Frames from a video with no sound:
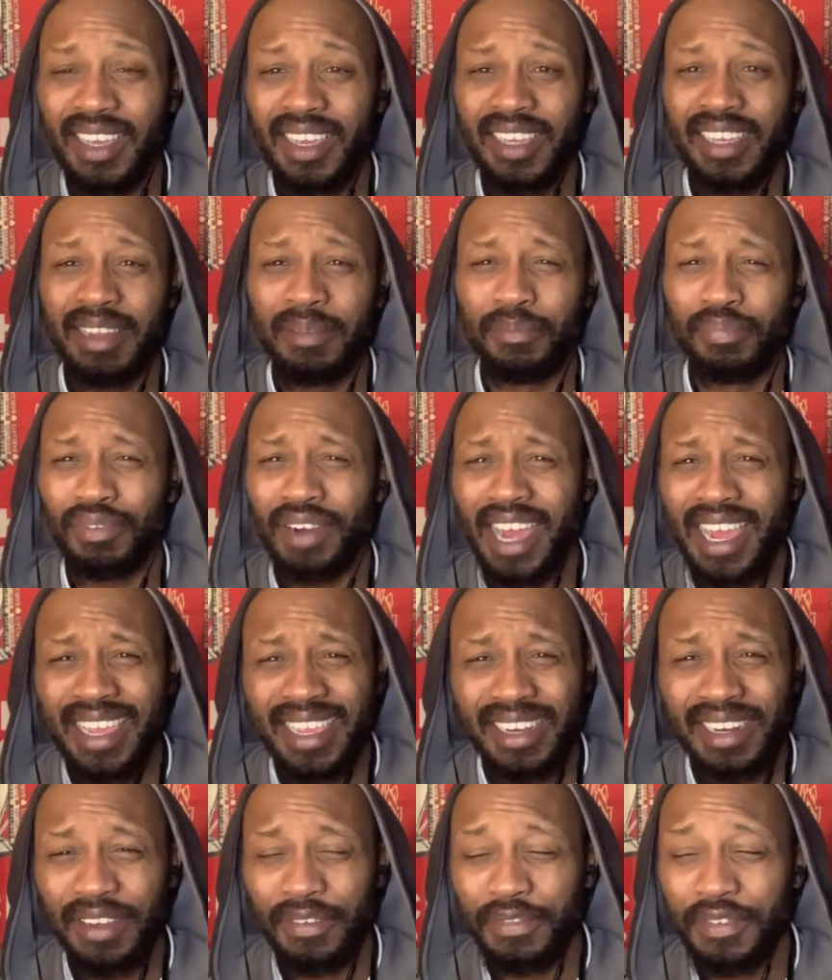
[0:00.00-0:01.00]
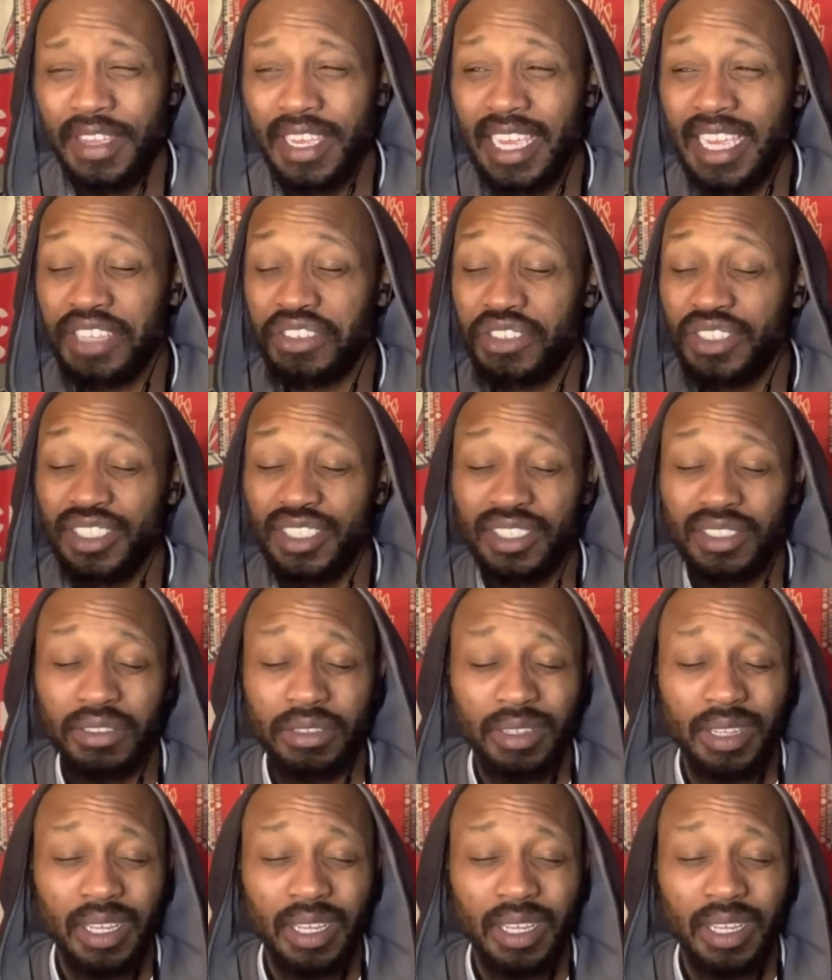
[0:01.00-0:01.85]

Then Brighton, I think it's just